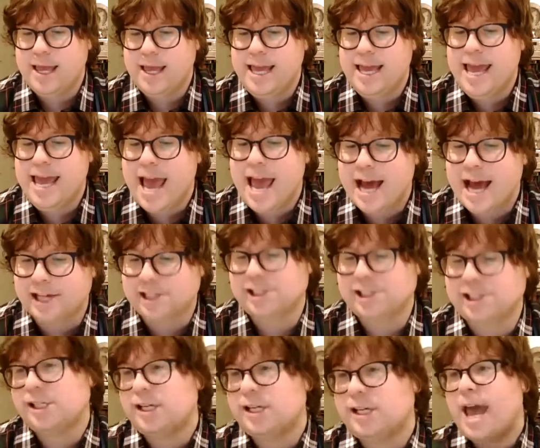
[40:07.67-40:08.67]

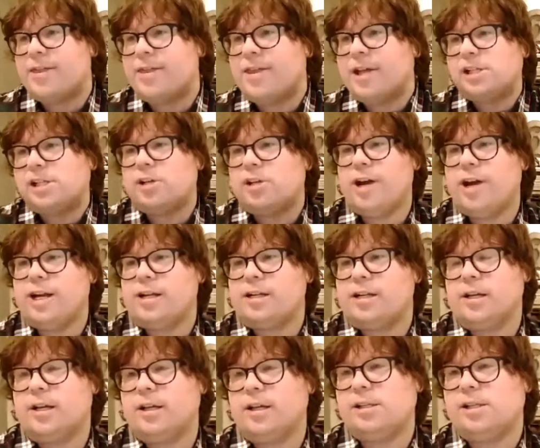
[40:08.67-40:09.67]
Yes. Yeah, that's a
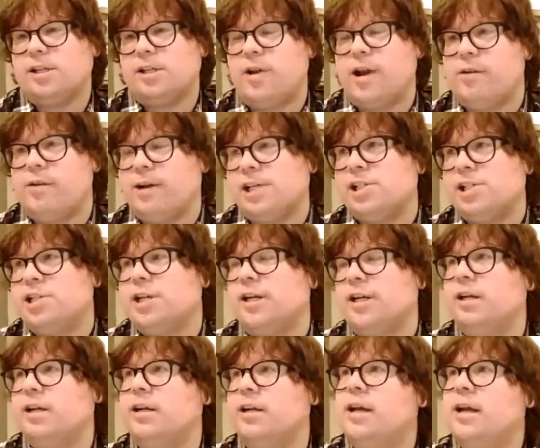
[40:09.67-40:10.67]
great
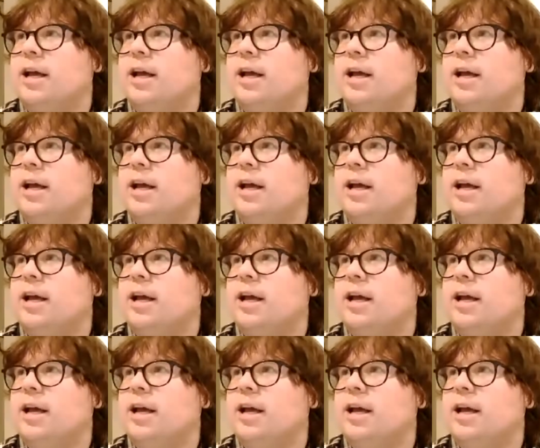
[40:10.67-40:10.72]
question.